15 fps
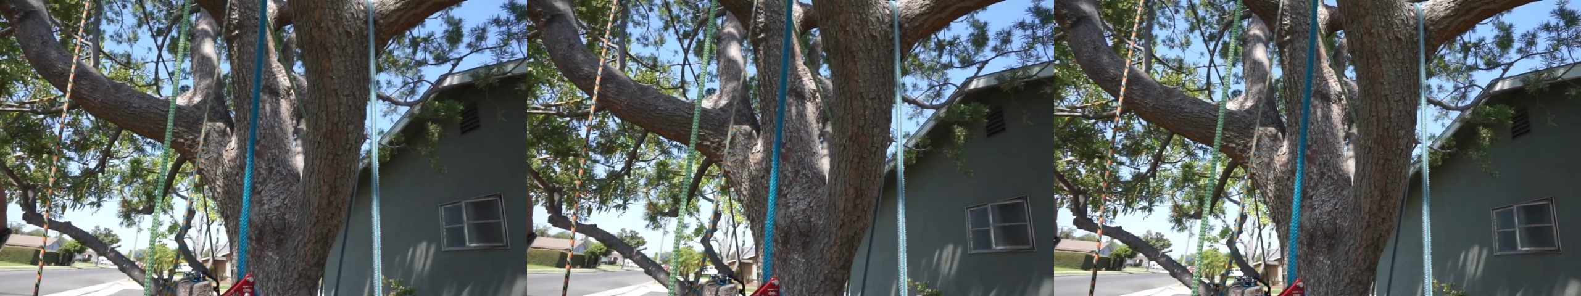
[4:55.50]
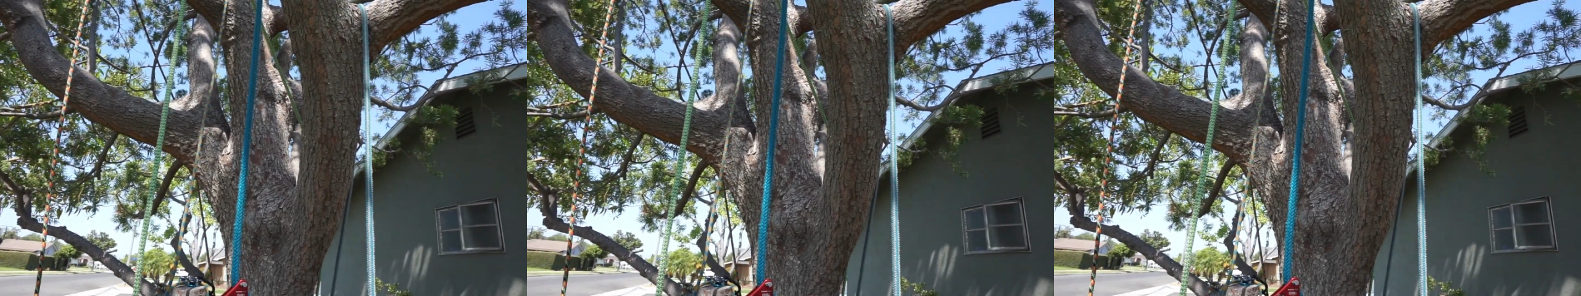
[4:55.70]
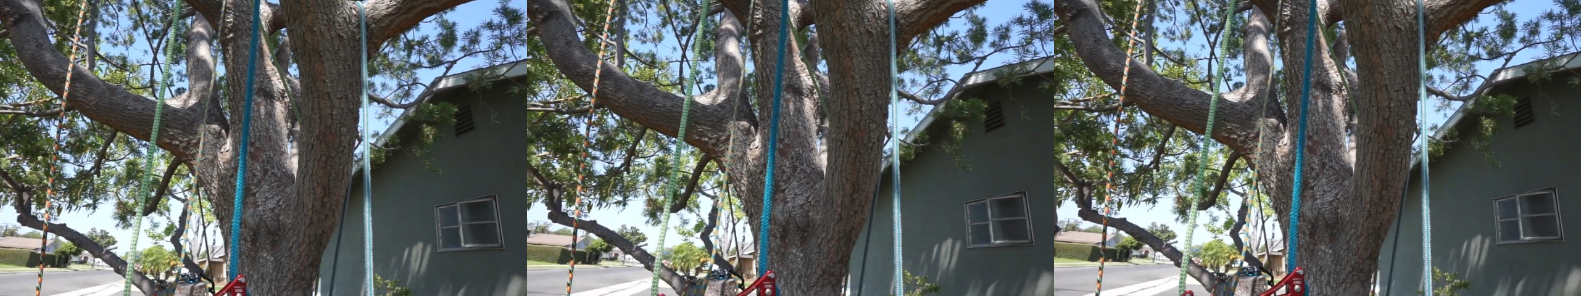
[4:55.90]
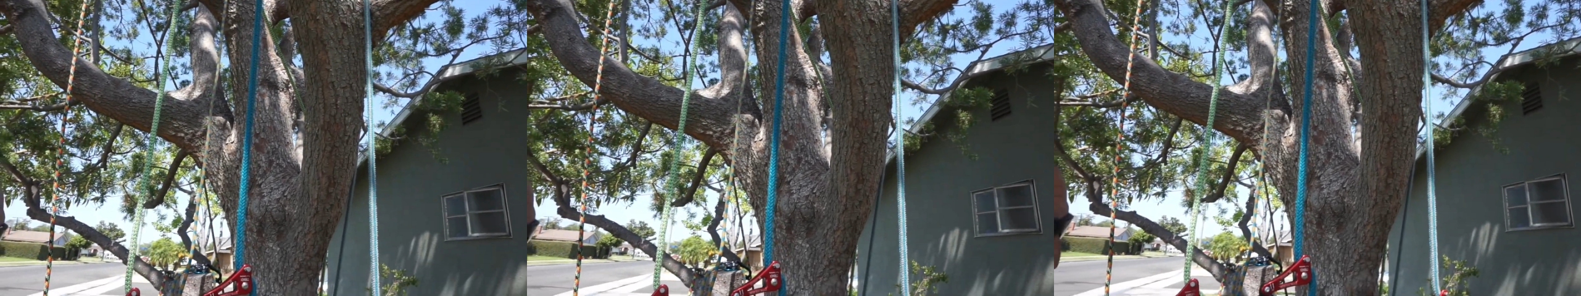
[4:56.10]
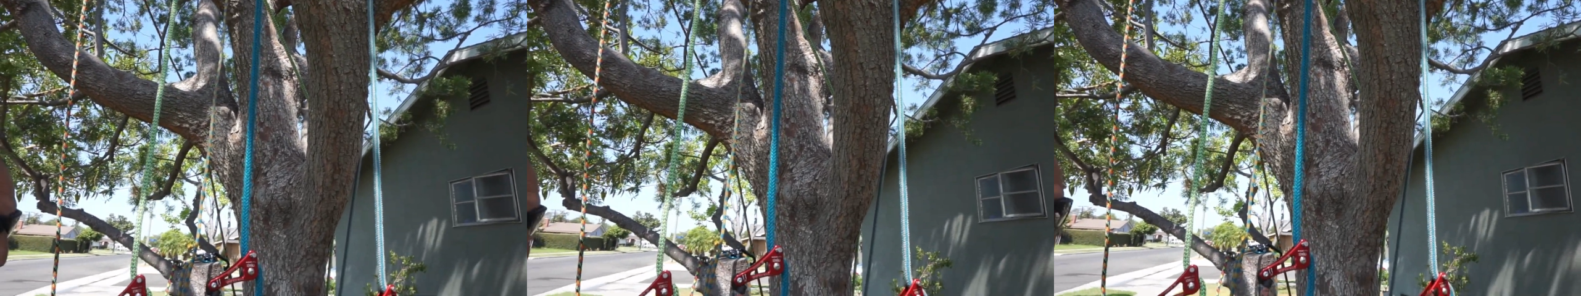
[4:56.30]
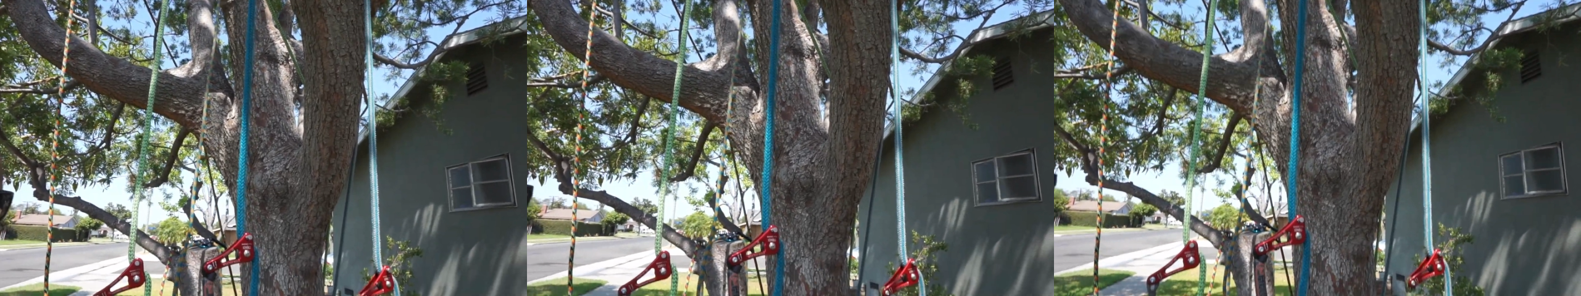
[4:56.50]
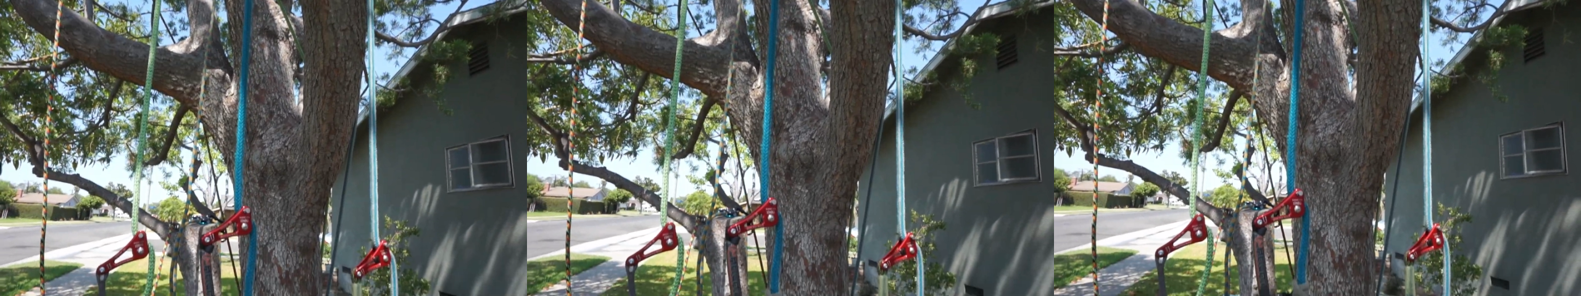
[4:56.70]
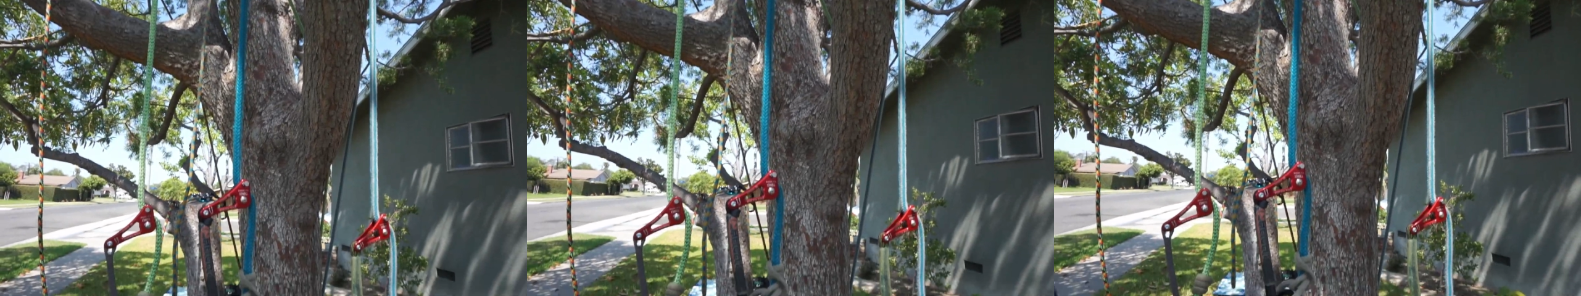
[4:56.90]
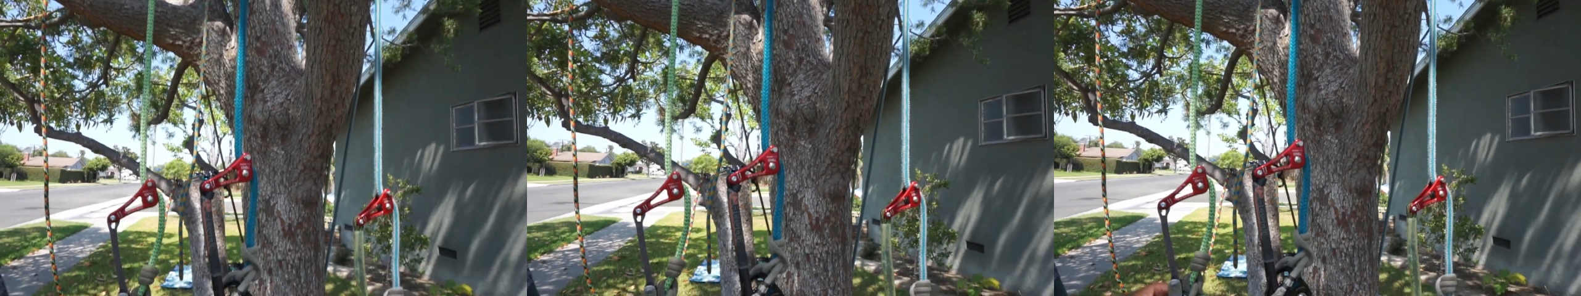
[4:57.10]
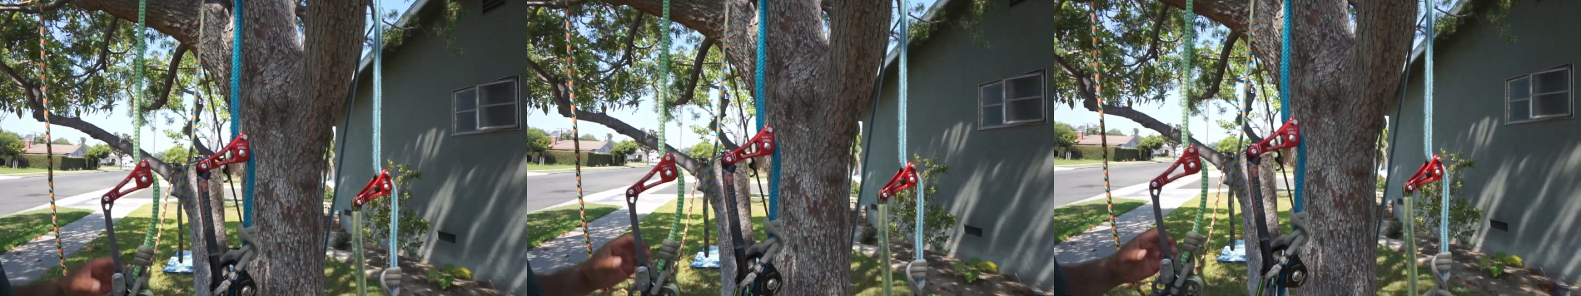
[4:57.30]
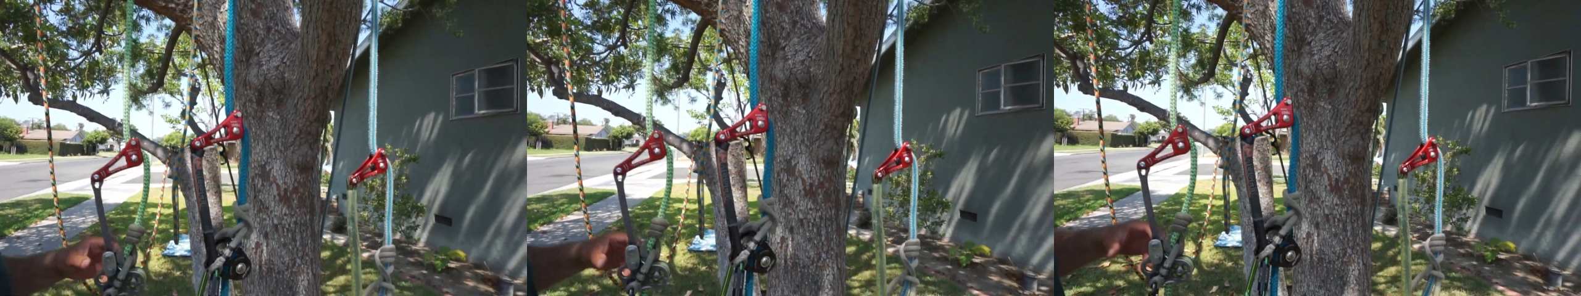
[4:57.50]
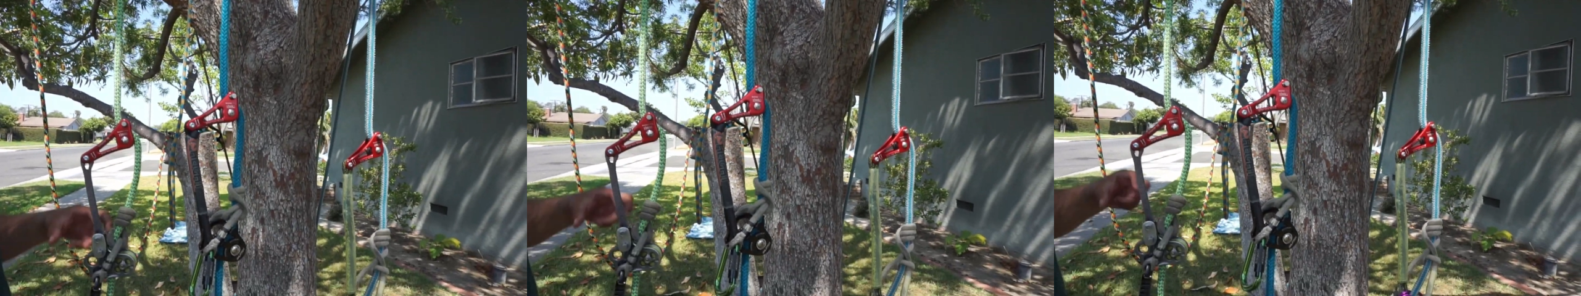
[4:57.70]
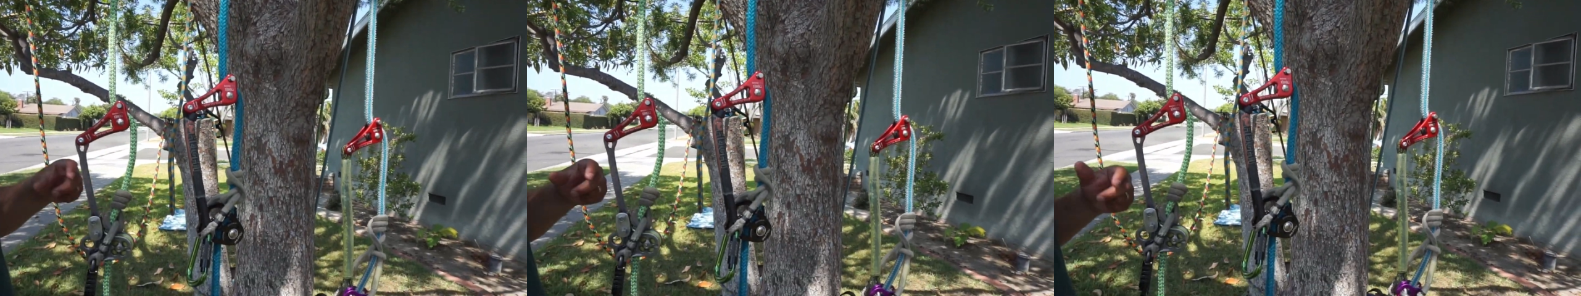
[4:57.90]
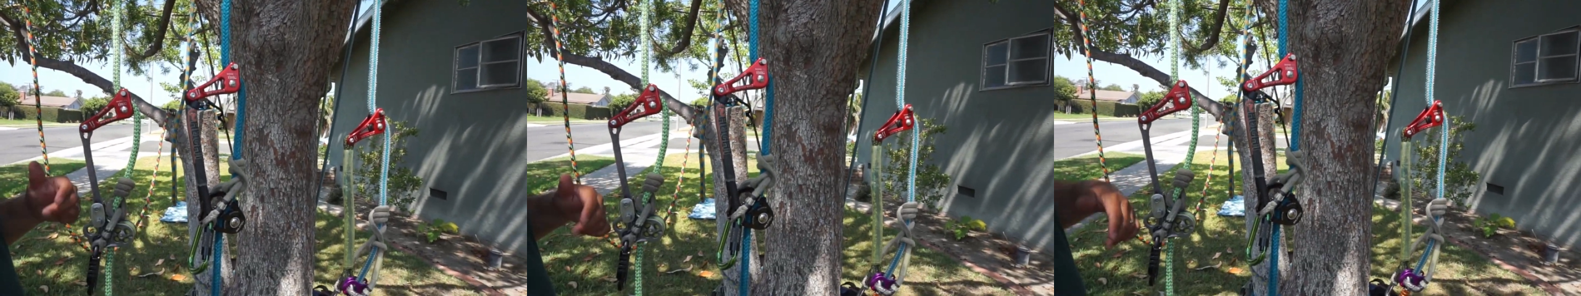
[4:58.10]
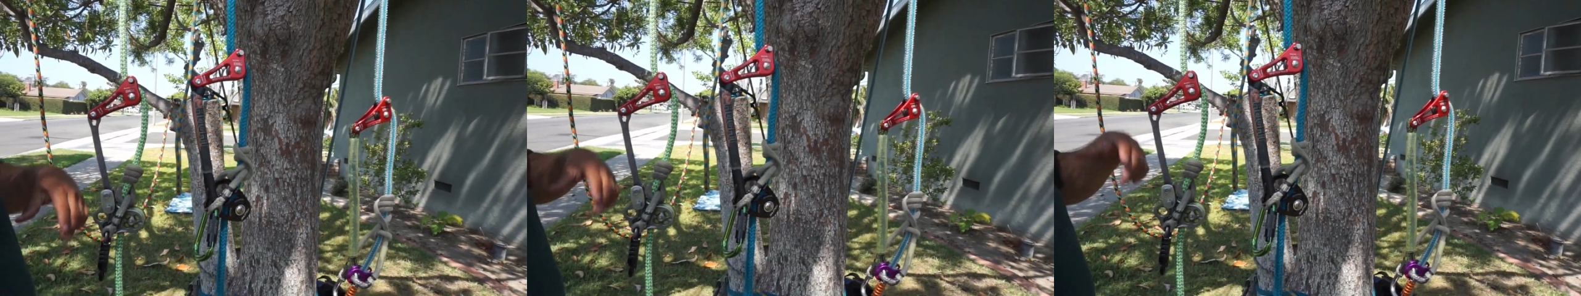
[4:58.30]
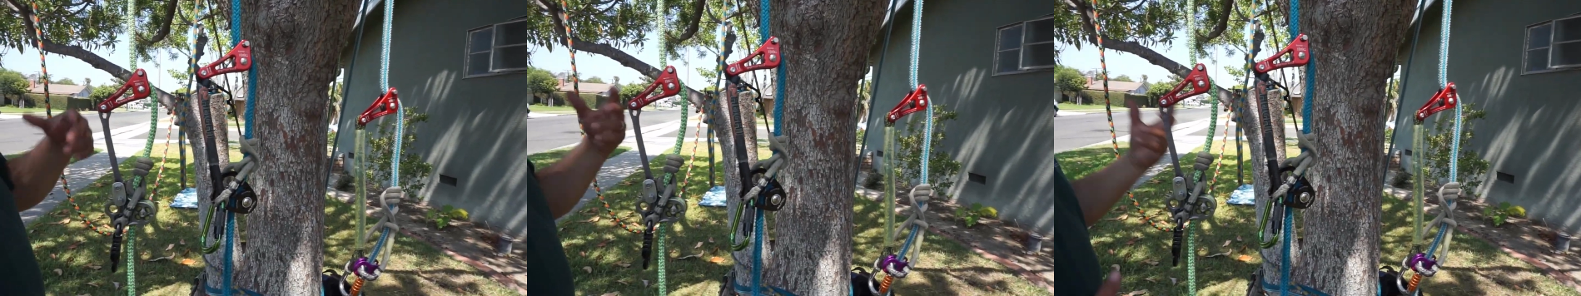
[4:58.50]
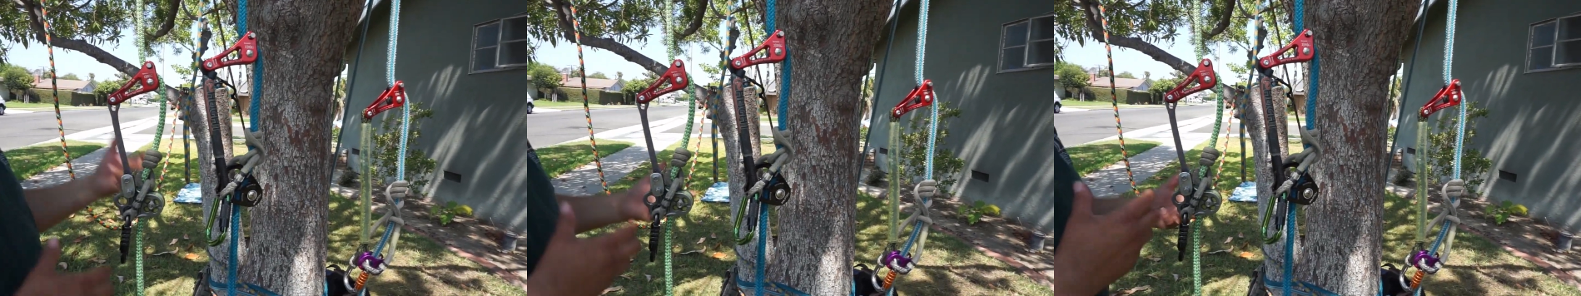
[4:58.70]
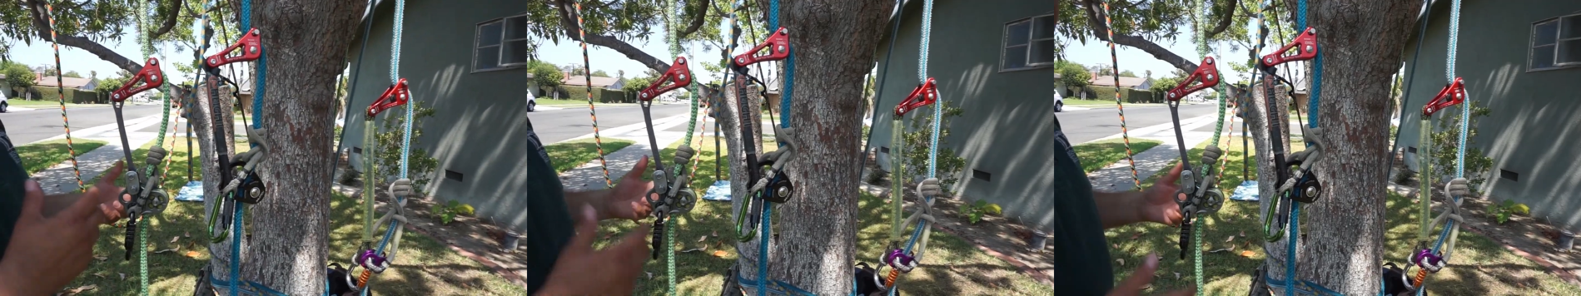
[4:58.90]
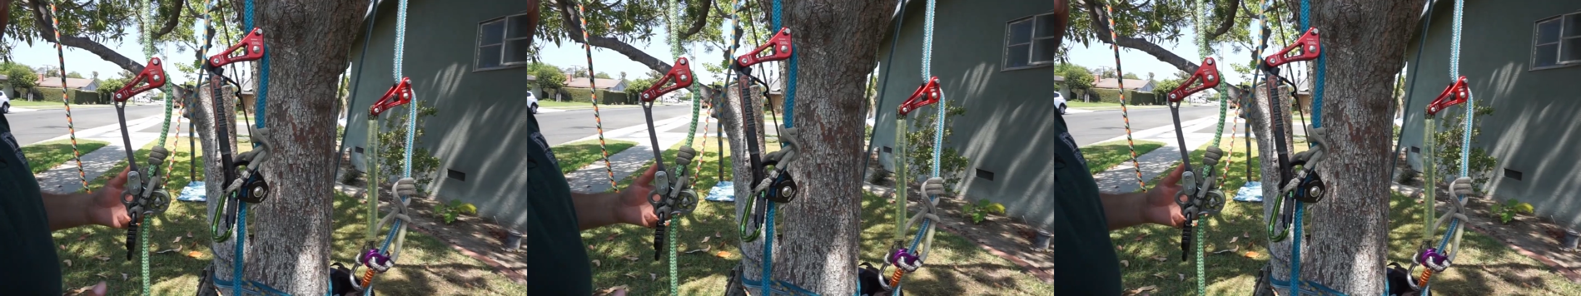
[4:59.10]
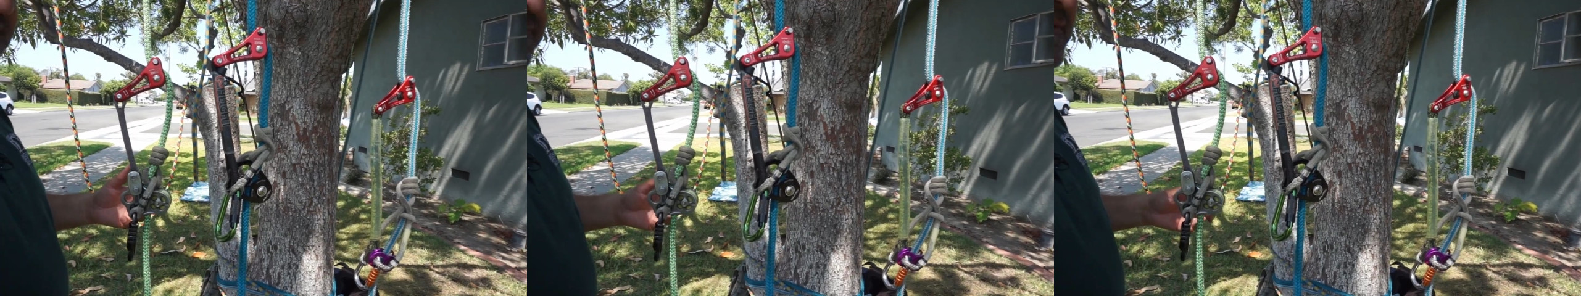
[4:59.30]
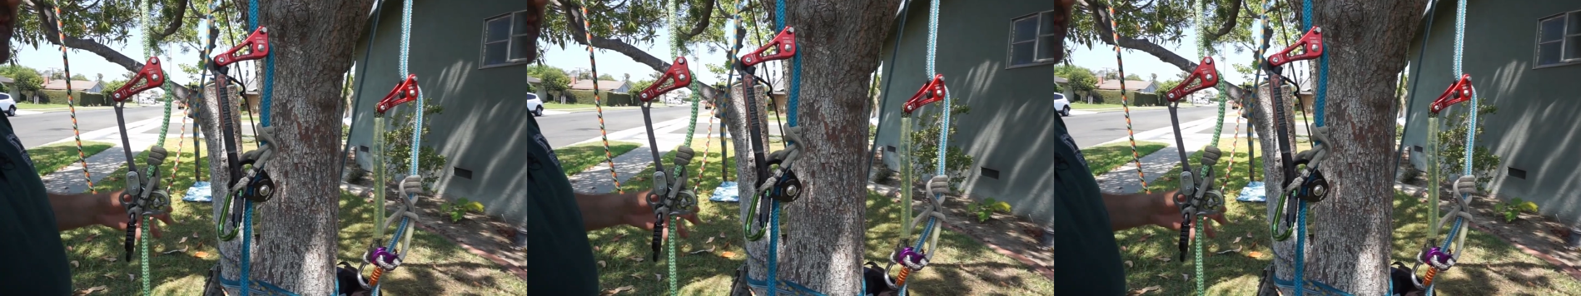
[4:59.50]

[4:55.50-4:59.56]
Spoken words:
No face is visible, so there are no lips to read.